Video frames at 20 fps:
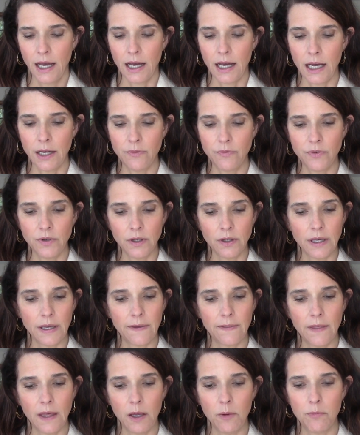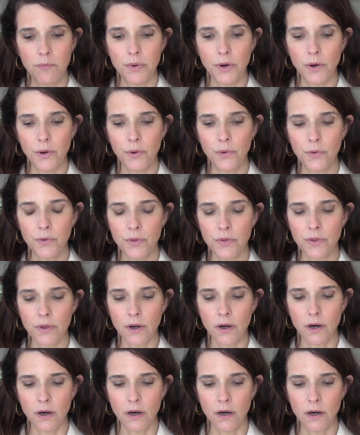I feel like they both
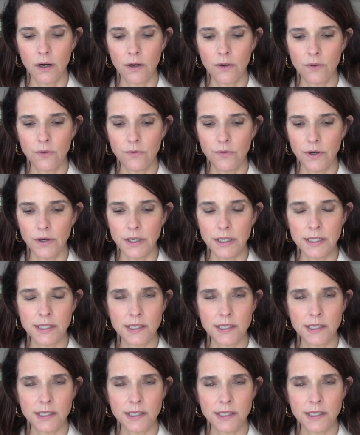are very